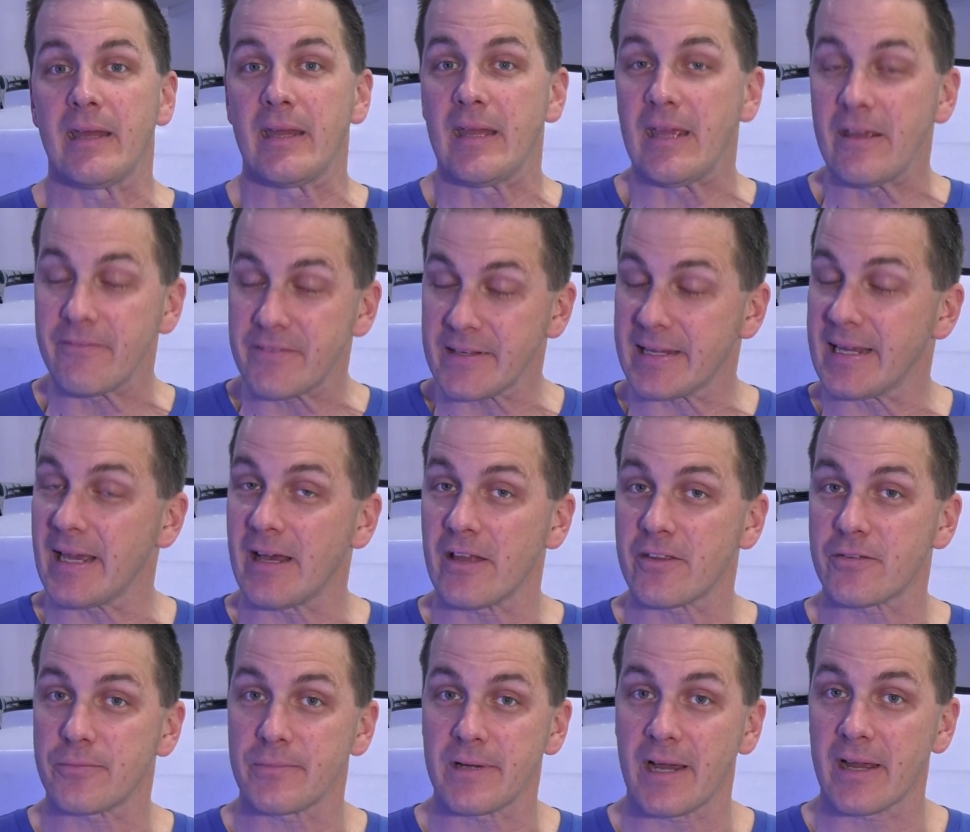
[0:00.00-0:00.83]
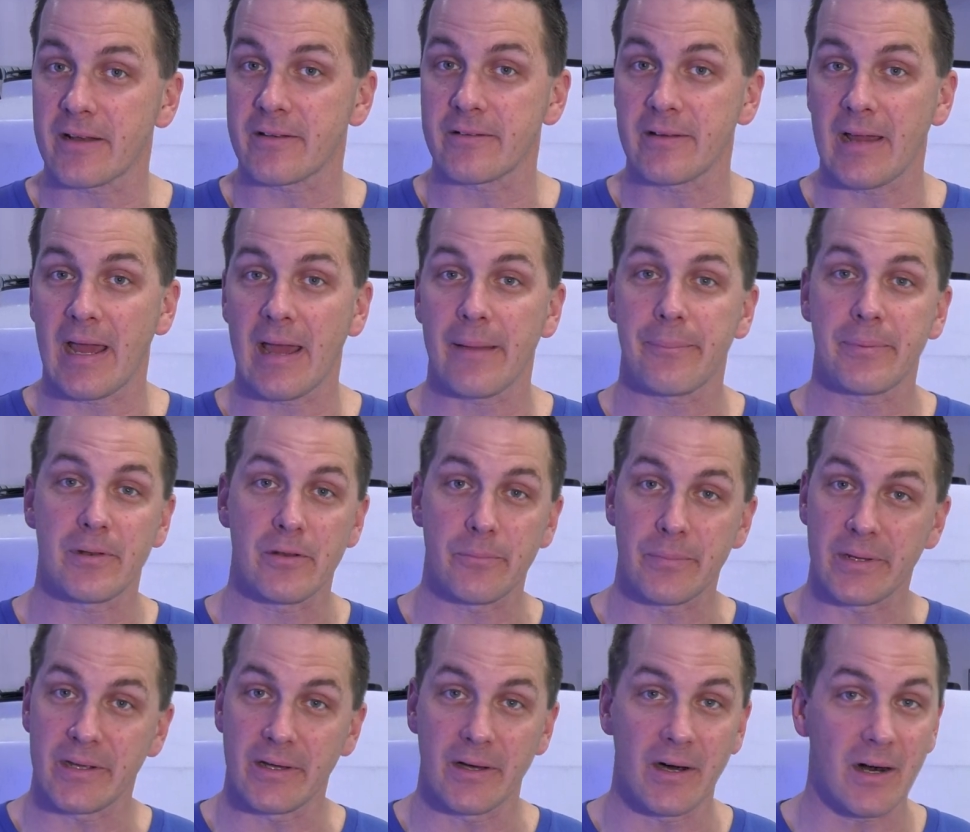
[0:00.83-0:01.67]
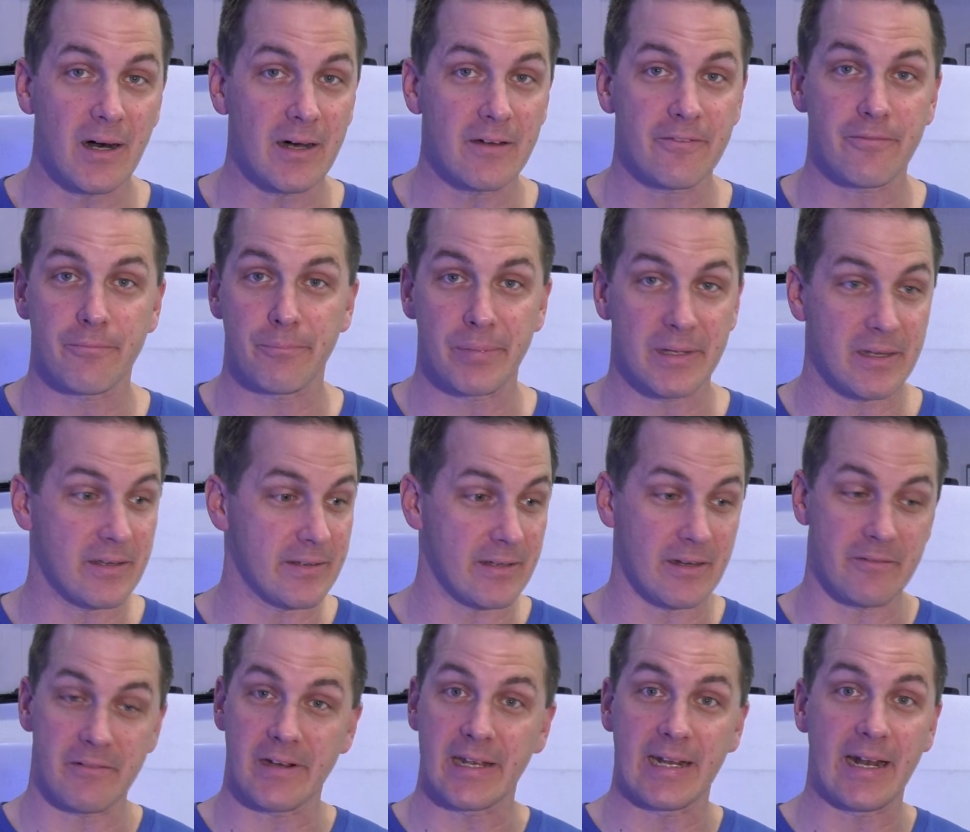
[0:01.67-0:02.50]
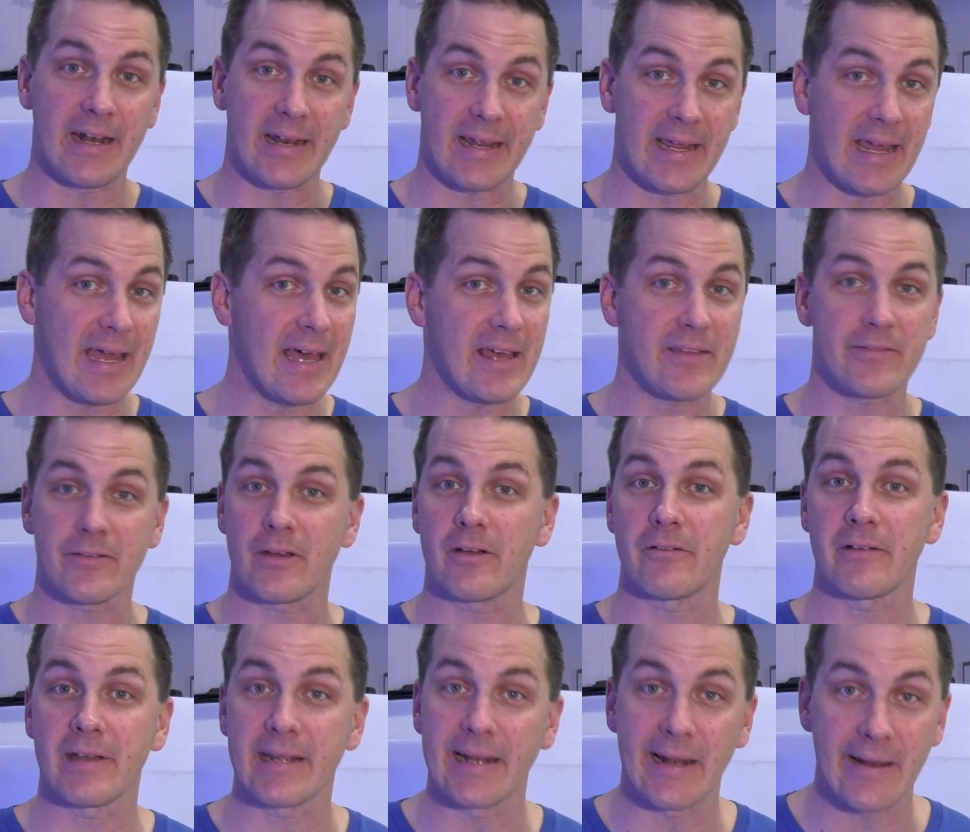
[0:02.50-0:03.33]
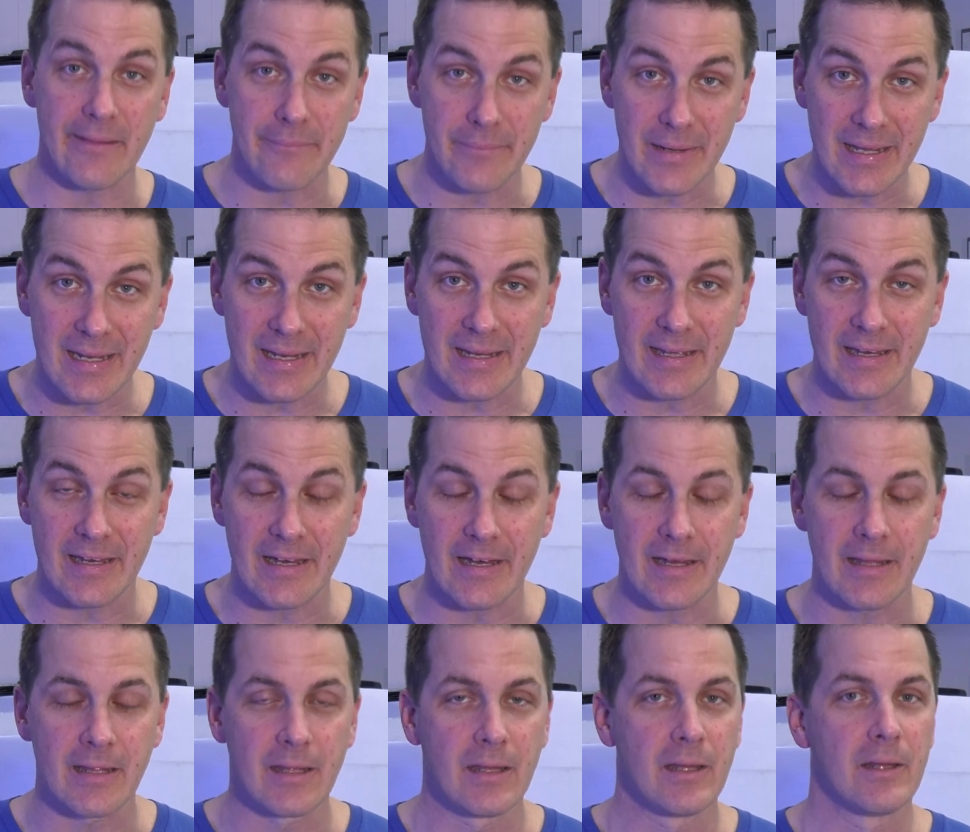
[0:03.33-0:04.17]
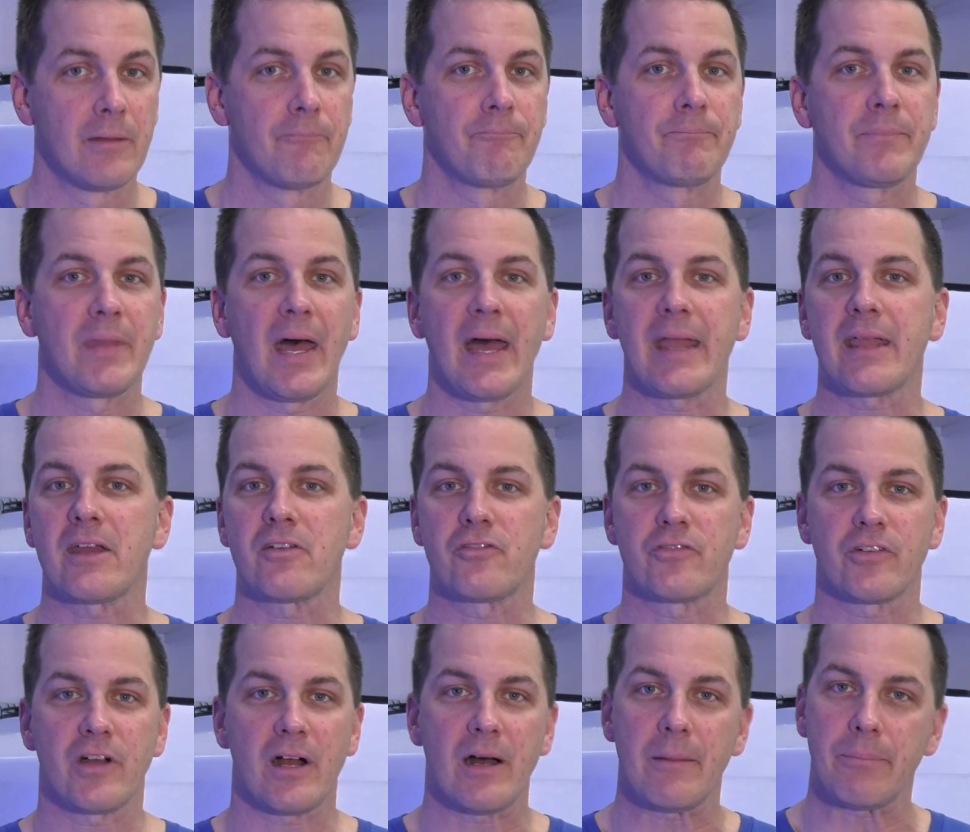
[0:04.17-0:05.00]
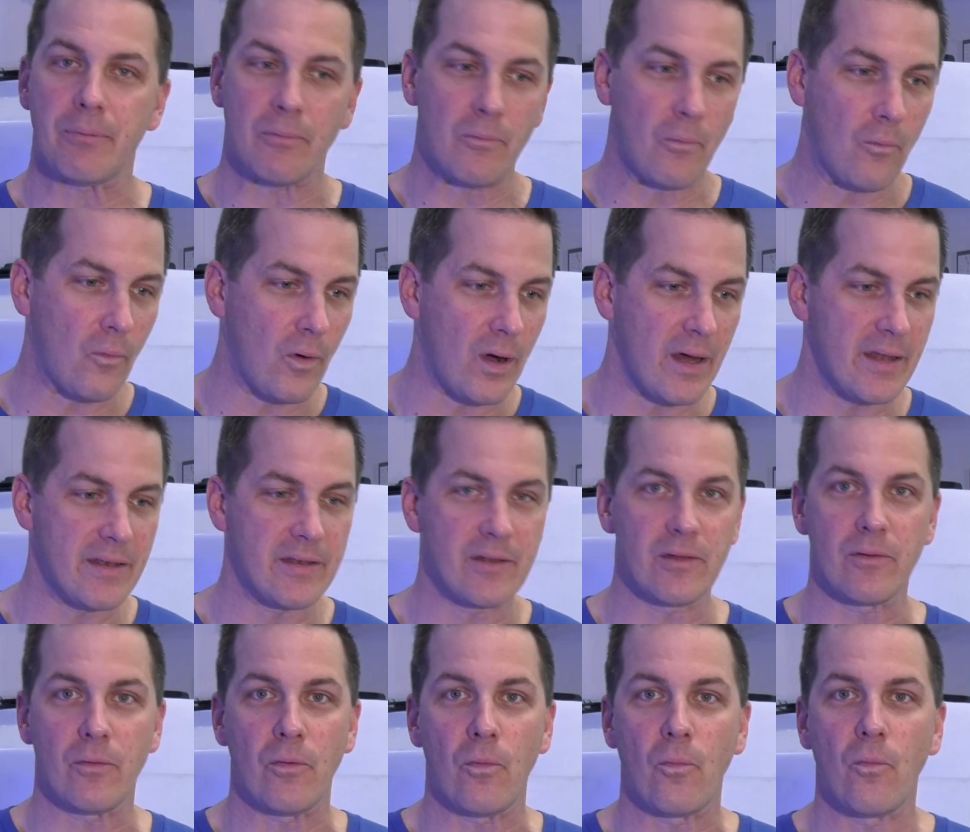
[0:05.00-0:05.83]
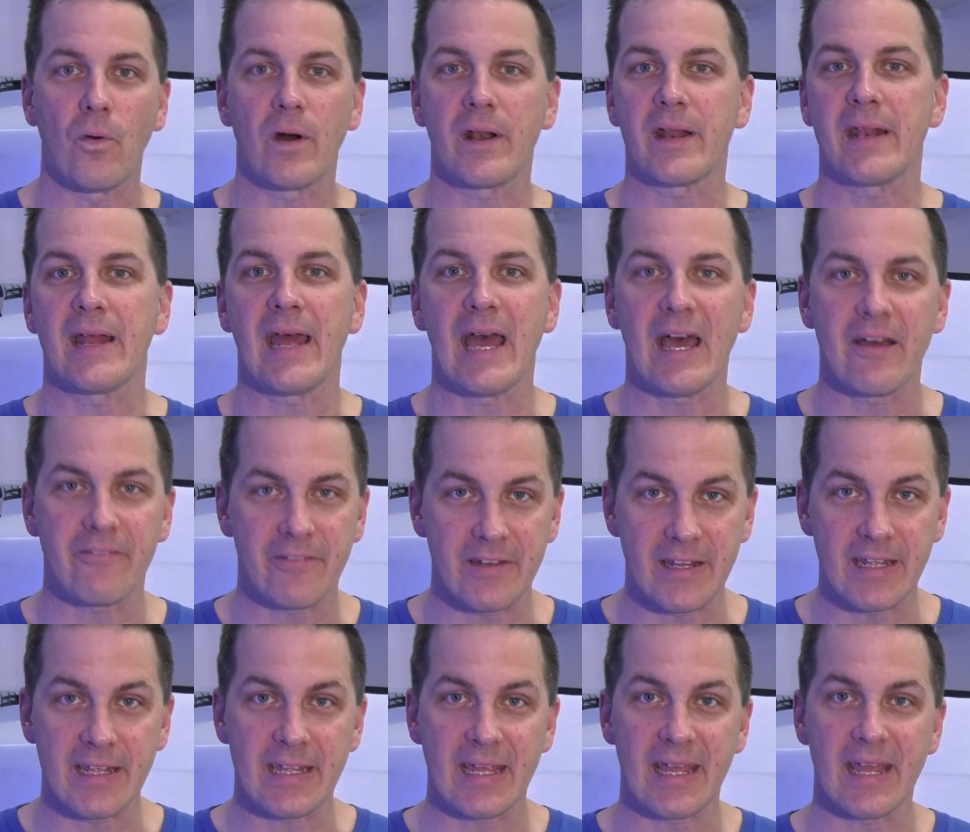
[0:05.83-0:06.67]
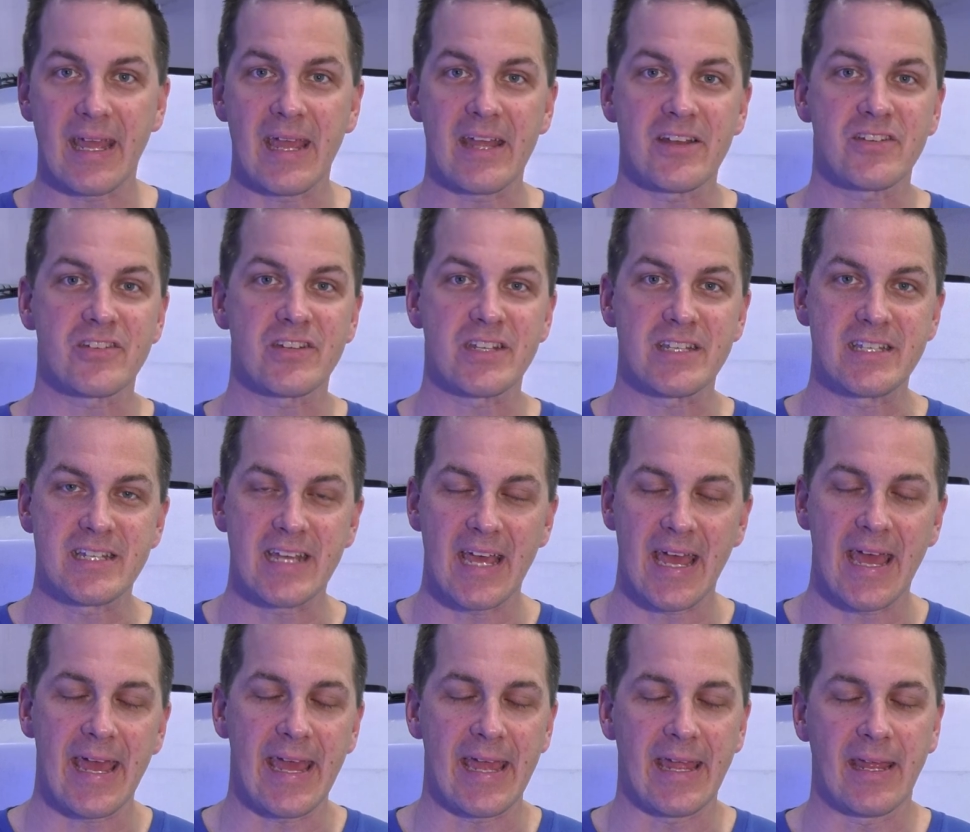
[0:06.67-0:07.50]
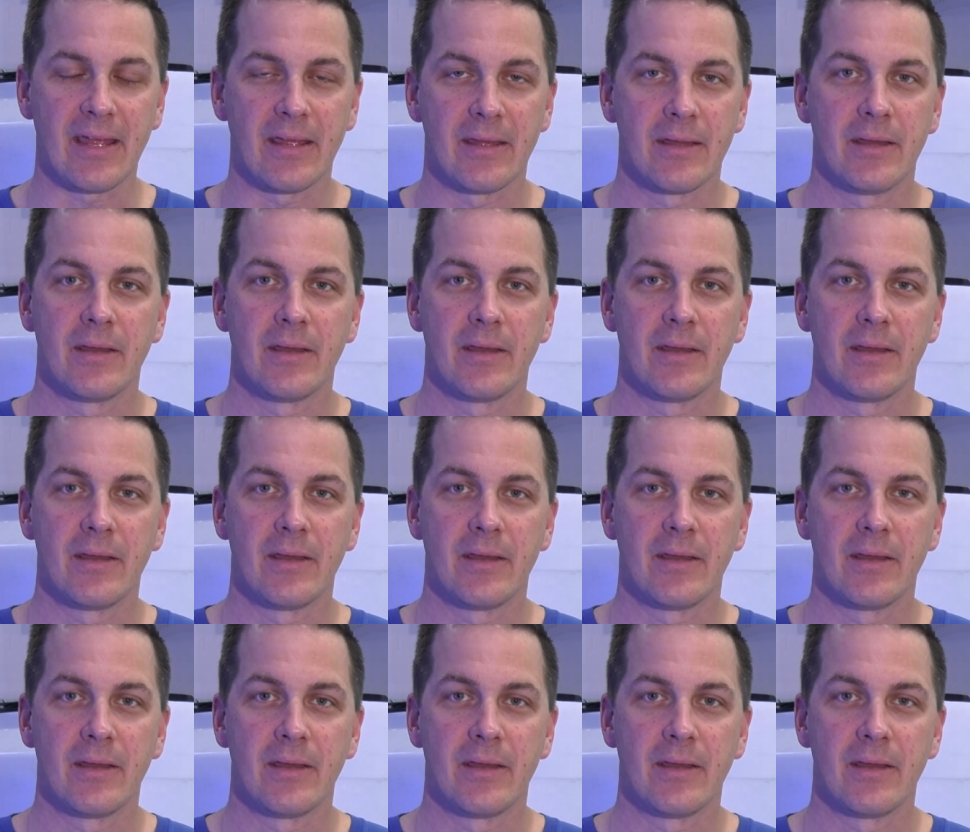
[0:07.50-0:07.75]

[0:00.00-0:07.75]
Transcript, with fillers: if the calcium reactor happened to be off because I ran out of gas or I ran out of media, I could drop one to one and a half DKH a day.